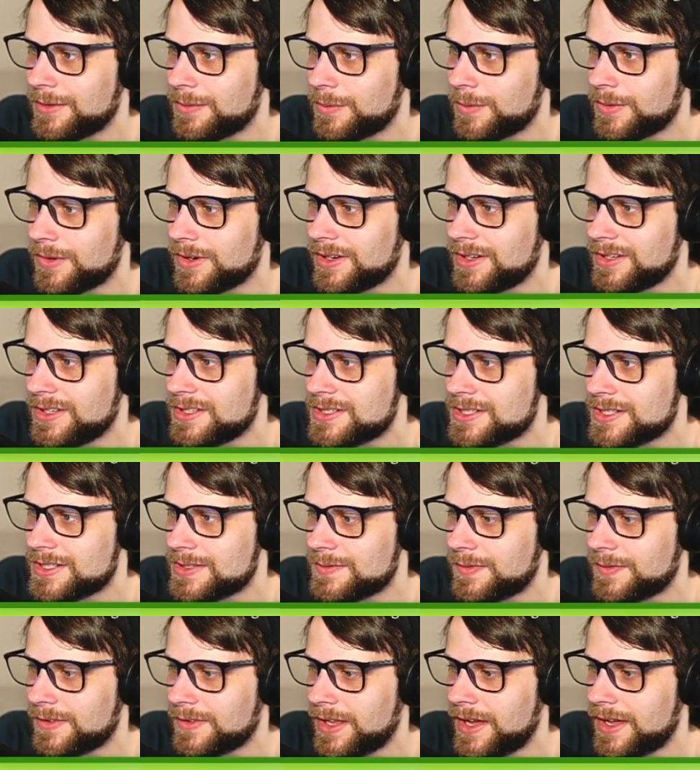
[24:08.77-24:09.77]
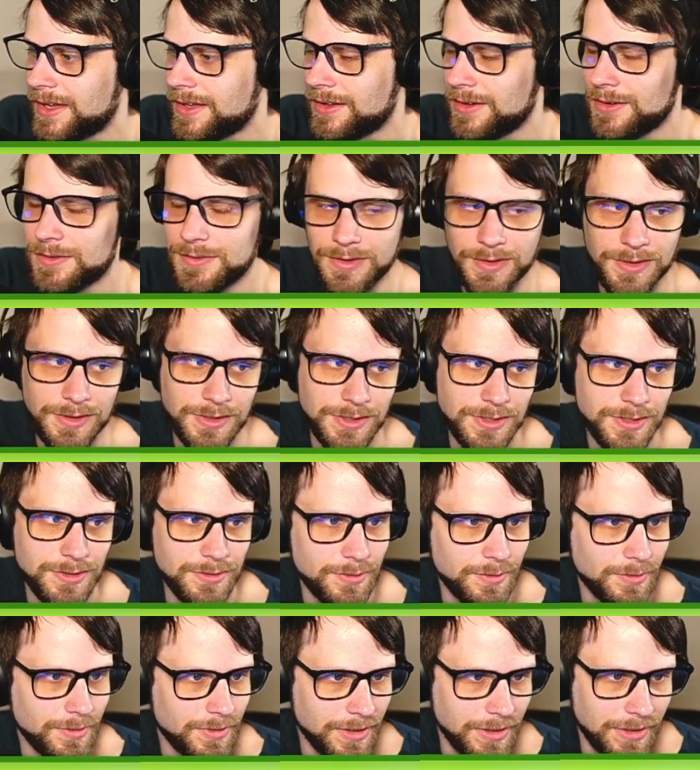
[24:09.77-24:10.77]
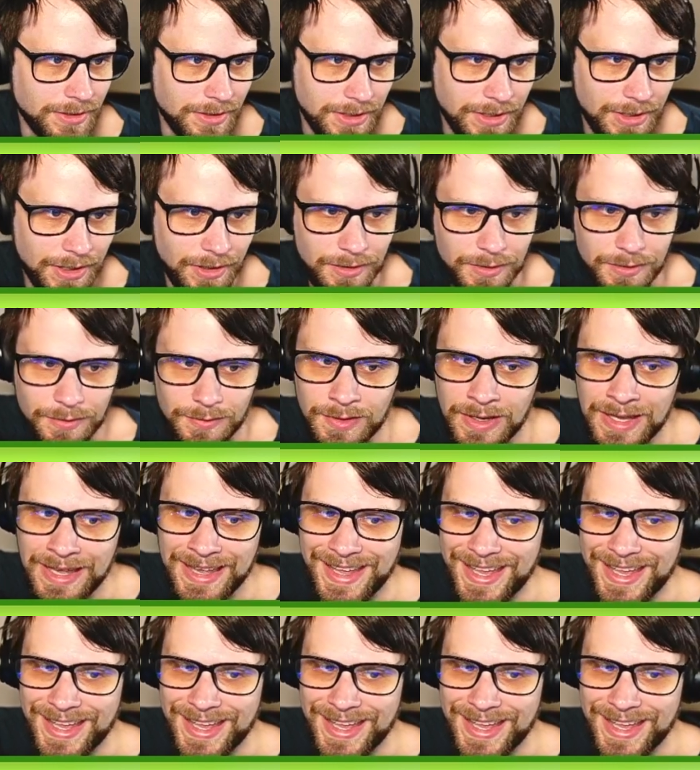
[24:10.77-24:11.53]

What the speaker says: We're gonna just fly over to Lily Cove,